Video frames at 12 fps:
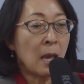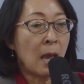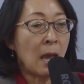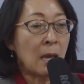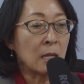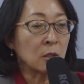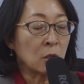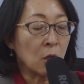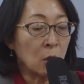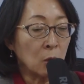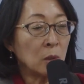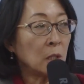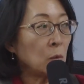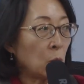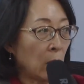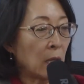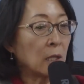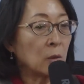And only
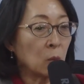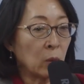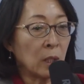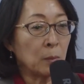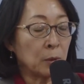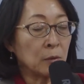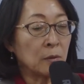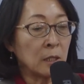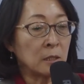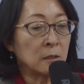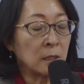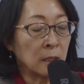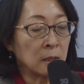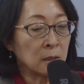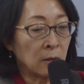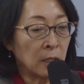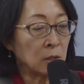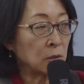when we put these
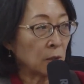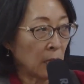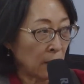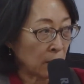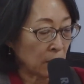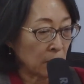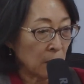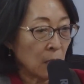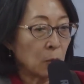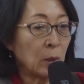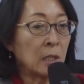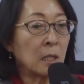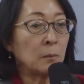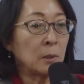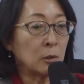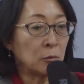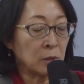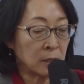things together, we can
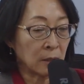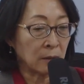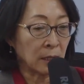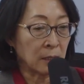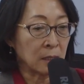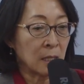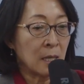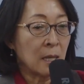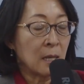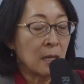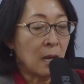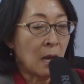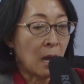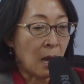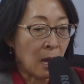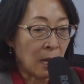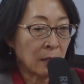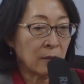build resilience.
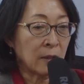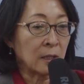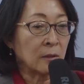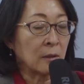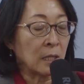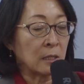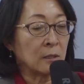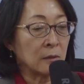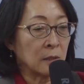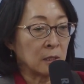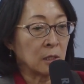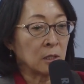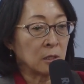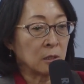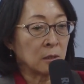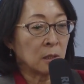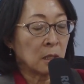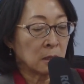I think that this
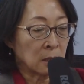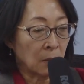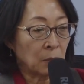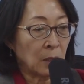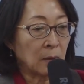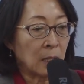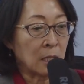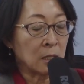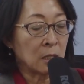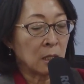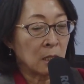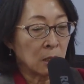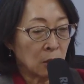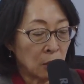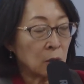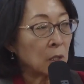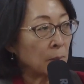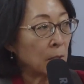is something that
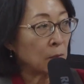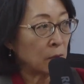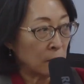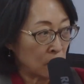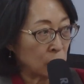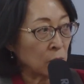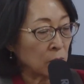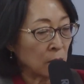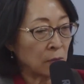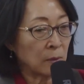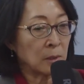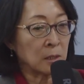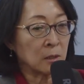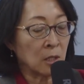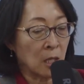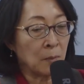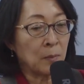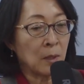could come out very strongly from this
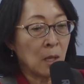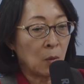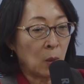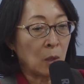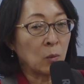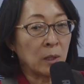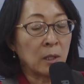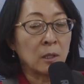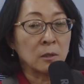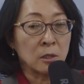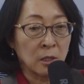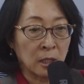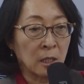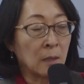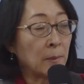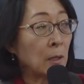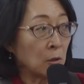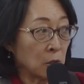COP when we are talking
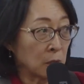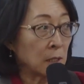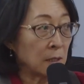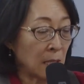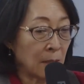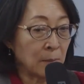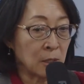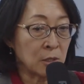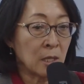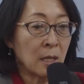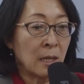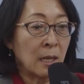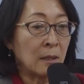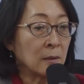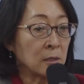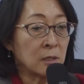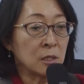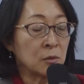about loss and damage. And
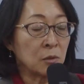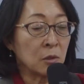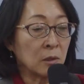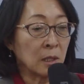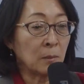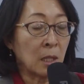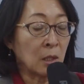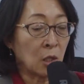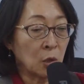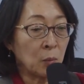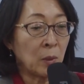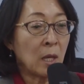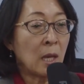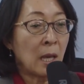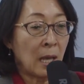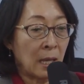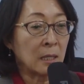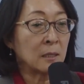this is strongly my hope.
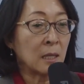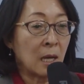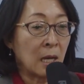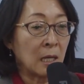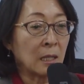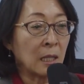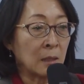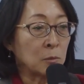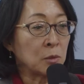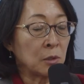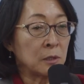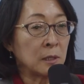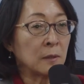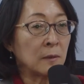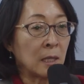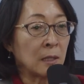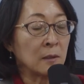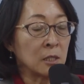And I am certain
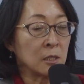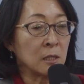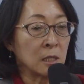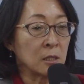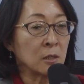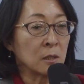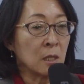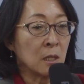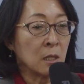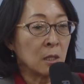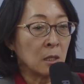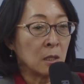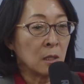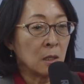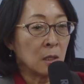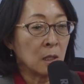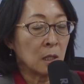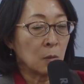that this
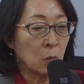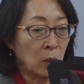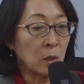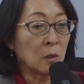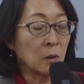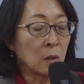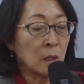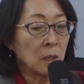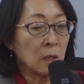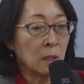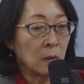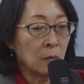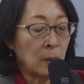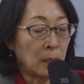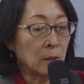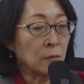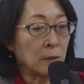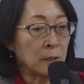will
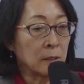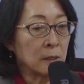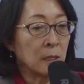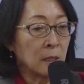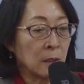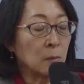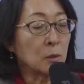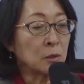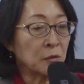benefit the most